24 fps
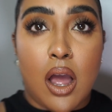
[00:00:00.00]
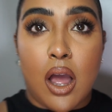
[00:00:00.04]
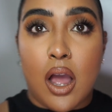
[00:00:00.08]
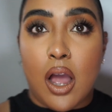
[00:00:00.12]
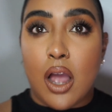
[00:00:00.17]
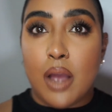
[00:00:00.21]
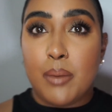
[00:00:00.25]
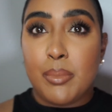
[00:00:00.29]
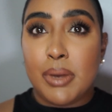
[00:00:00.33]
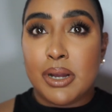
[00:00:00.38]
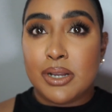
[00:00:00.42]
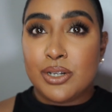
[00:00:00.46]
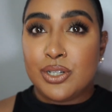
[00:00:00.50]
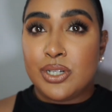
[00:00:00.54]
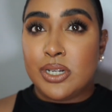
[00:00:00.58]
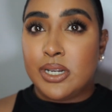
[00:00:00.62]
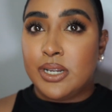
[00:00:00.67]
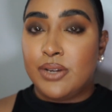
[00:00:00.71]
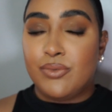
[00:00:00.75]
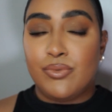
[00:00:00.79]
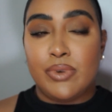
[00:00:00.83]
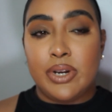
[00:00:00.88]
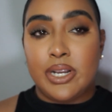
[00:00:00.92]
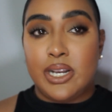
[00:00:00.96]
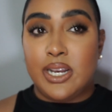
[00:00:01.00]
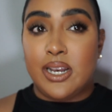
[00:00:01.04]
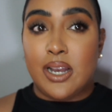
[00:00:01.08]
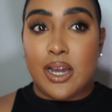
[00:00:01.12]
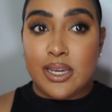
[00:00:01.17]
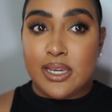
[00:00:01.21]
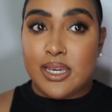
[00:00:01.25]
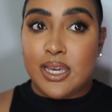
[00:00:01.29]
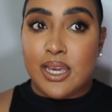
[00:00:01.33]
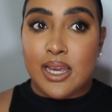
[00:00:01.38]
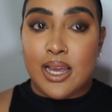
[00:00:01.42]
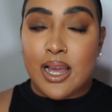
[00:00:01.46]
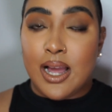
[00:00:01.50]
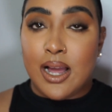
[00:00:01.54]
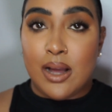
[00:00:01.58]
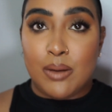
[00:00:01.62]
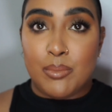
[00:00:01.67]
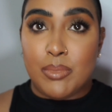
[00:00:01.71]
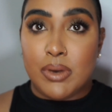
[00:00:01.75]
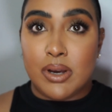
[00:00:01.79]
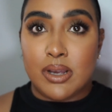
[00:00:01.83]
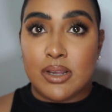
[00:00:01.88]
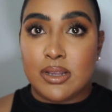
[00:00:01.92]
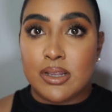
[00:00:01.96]
I'm actually really liking how
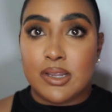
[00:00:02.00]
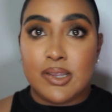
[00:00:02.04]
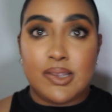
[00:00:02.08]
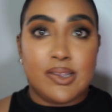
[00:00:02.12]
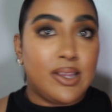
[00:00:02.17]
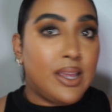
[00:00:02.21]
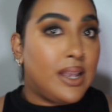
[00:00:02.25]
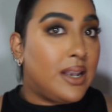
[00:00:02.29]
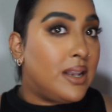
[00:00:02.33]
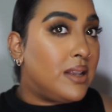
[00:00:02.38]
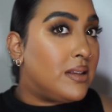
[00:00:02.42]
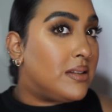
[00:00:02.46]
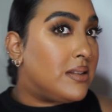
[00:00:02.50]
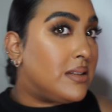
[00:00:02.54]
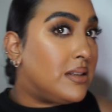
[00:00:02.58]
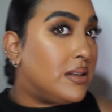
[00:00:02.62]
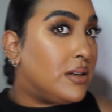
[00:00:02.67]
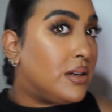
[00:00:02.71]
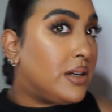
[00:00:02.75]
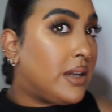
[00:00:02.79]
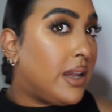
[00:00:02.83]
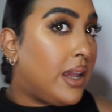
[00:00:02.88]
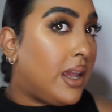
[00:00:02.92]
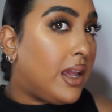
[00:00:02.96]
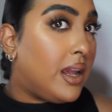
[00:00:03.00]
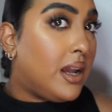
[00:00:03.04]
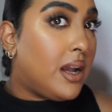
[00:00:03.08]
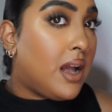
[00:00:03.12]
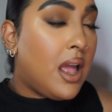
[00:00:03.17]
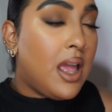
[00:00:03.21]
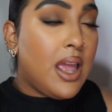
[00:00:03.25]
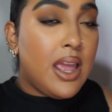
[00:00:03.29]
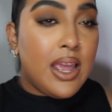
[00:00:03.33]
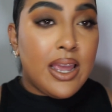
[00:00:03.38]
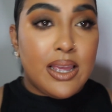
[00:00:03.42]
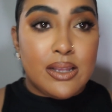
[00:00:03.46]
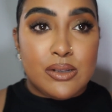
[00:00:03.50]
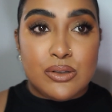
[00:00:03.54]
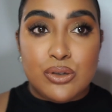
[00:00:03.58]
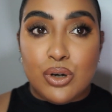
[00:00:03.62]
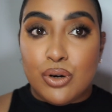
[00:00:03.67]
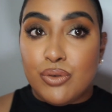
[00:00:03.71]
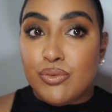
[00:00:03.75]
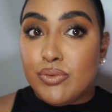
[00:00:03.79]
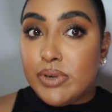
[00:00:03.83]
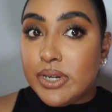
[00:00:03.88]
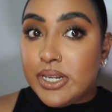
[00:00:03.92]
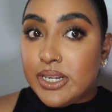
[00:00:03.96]
my skin is looking. It's got a
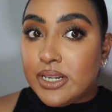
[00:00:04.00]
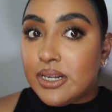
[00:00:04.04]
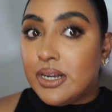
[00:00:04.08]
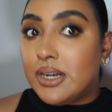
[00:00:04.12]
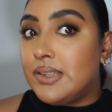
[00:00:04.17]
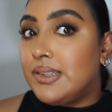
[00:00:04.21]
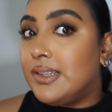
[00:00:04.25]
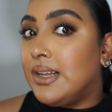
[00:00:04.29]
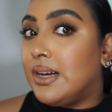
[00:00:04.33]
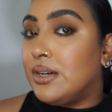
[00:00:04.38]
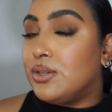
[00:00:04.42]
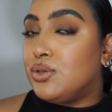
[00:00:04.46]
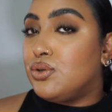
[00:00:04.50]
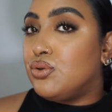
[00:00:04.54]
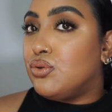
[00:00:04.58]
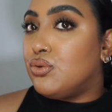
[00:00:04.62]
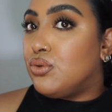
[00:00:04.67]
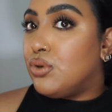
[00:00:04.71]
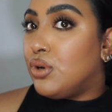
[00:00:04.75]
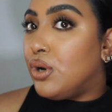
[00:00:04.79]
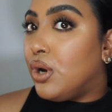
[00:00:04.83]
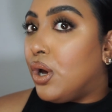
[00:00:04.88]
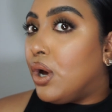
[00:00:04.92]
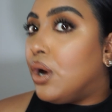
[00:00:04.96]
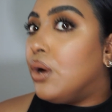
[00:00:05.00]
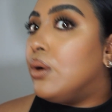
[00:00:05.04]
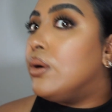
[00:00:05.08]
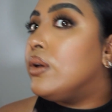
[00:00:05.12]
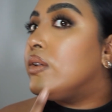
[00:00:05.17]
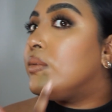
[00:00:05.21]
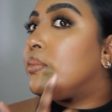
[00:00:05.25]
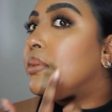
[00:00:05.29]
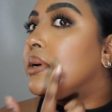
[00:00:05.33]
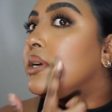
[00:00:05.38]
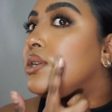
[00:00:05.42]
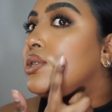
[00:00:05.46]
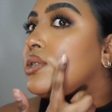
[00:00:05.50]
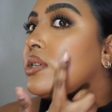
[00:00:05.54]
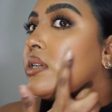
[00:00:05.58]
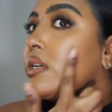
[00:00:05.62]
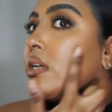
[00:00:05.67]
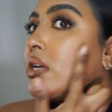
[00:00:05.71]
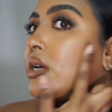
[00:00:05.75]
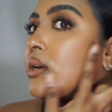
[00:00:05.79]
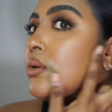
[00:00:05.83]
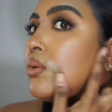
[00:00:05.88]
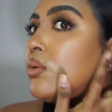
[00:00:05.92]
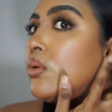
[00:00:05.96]
really nice natural glow,
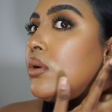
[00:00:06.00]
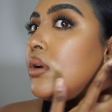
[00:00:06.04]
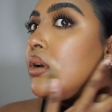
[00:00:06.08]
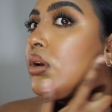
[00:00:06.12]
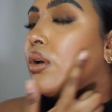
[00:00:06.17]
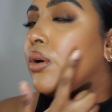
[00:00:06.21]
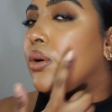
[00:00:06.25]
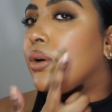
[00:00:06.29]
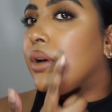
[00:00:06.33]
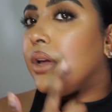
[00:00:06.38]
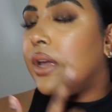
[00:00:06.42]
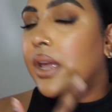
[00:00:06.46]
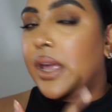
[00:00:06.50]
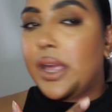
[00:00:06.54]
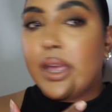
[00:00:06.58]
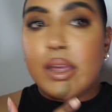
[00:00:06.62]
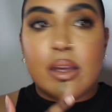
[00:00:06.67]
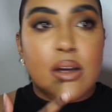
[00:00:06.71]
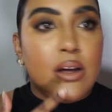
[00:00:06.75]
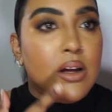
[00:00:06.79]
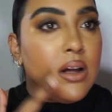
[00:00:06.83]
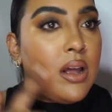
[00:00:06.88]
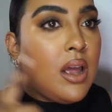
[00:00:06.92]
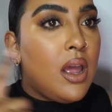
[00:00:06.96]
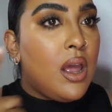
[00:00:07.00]
especially all along here.